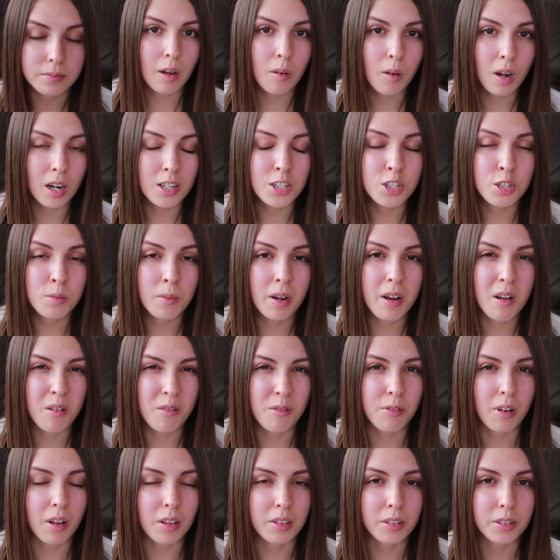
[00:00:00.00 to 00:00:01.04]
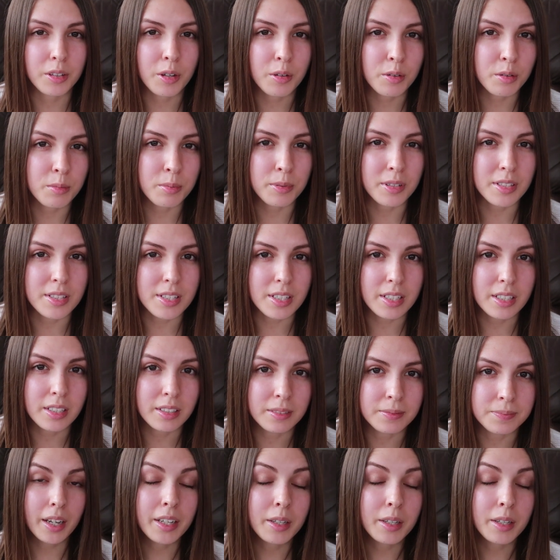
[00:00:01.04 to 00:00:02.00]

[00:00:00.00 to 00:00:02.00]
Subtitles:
I watched my own father go to prison.